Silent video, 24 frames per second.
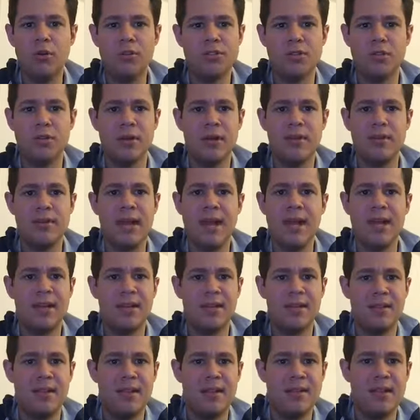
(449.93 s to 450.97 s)
So like
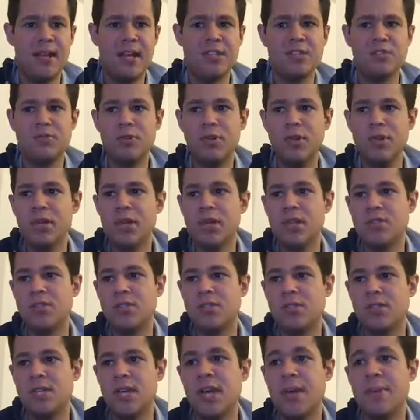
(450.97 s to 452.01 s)
that's really
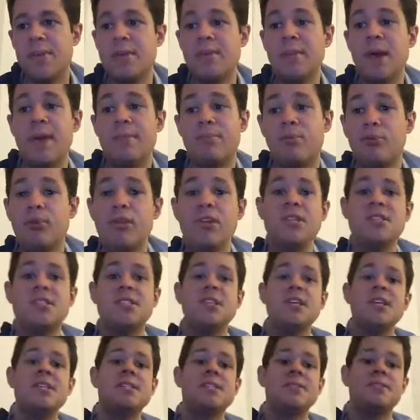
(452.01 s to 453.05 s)
interesting. I mean, my
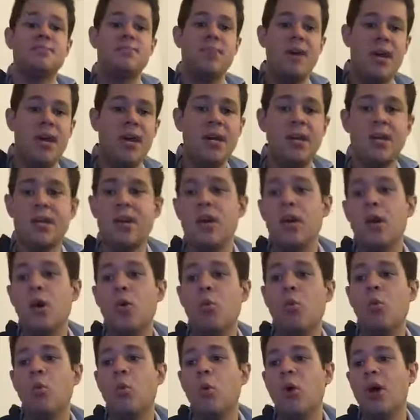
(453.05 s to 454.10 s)
preseason pick
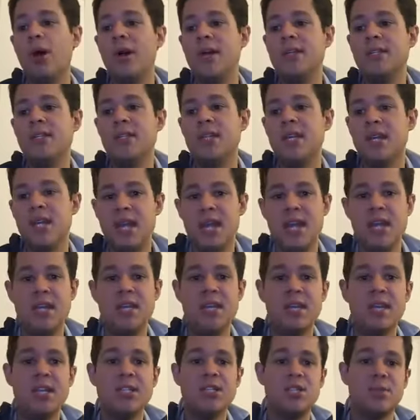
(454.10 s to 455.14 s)
was the
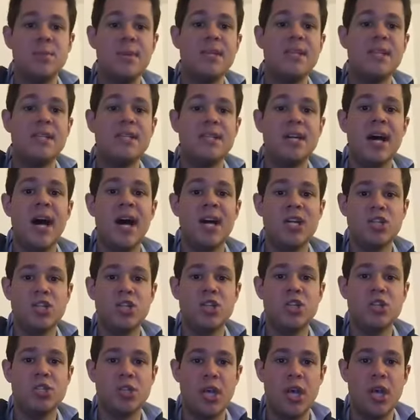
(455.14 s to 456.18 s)
Indians to beat the
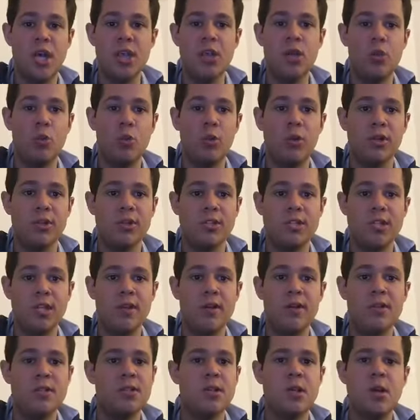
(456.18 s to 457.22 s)
Dodgers in the World
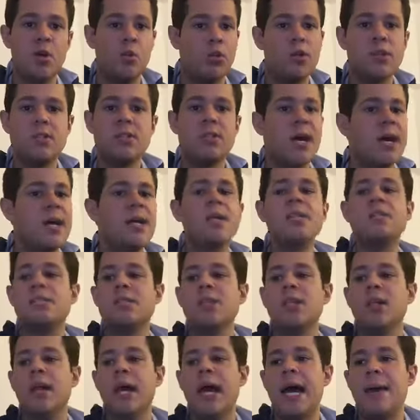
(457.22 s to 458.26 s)
Series, which that could
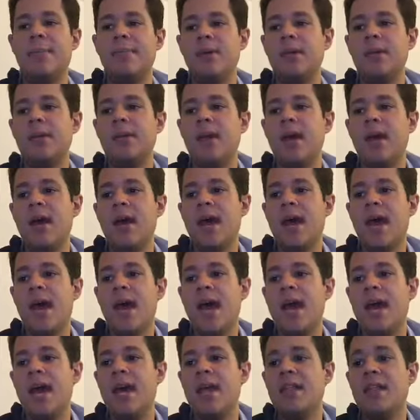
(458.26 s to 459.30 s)
still happen.
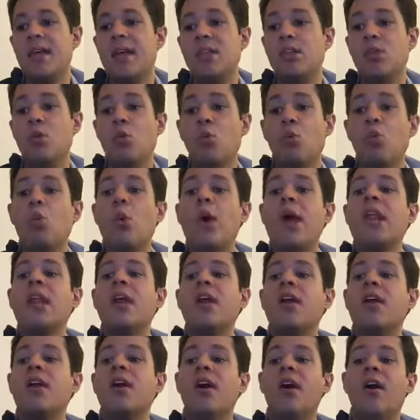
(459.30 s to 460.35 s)
And then the
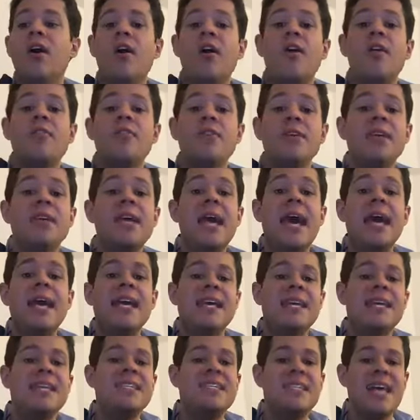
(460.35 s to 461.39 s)
winner of the
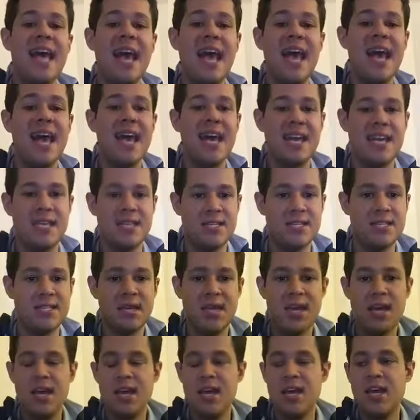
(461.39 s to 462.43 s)
Yankees-A's
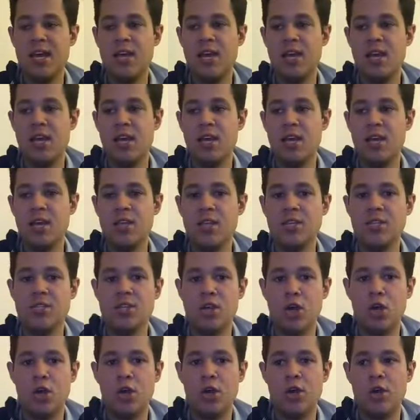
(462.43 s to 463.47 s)
is
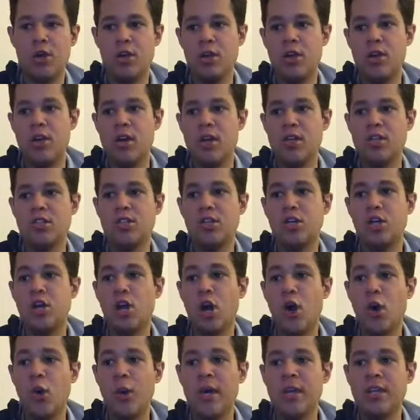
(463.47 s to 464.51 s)

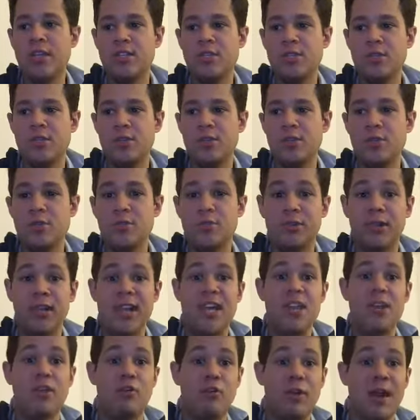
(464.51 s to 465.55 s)
going to play
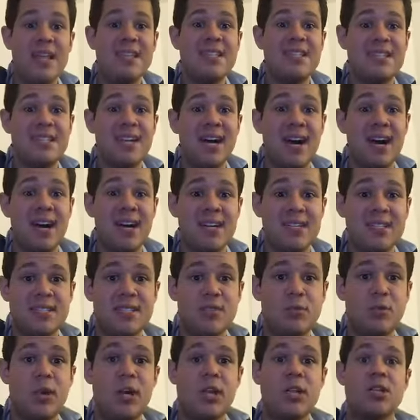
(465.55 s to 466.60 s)
the Red Sox,
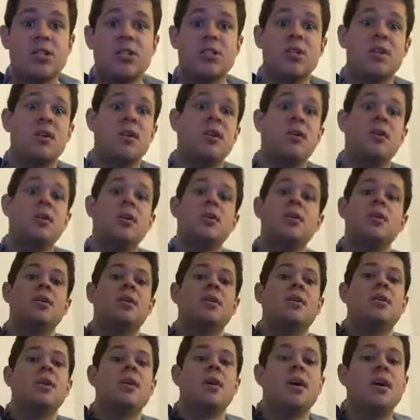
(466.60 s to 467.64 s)
which,
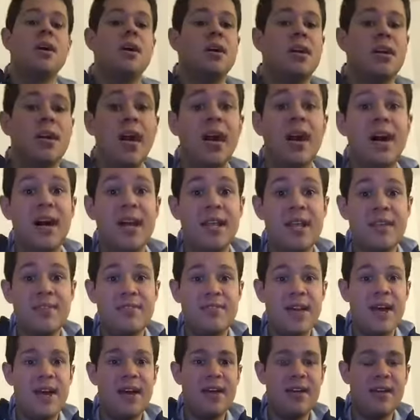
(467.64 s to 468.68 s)
God,
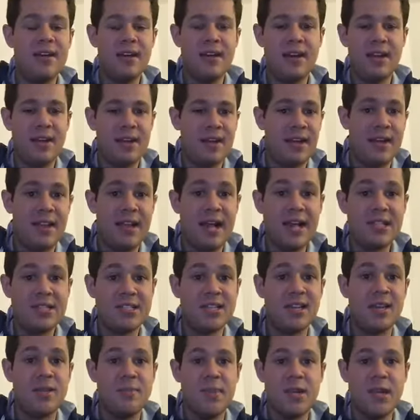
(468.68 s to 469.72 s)
that's
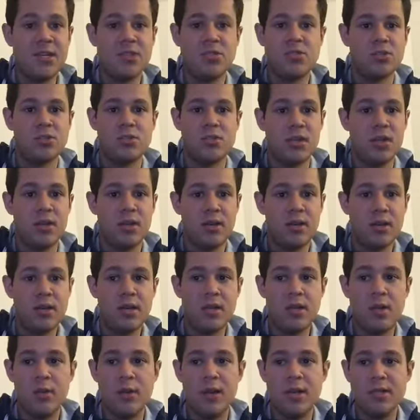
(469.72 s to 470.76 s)
going to be interesting
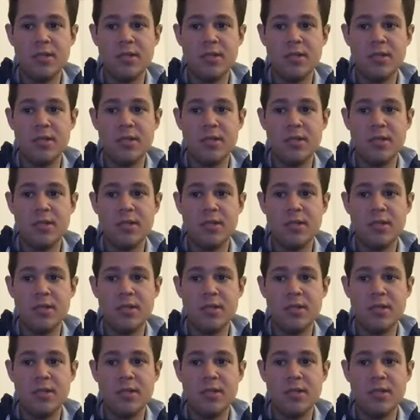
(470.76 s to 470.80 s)
either way.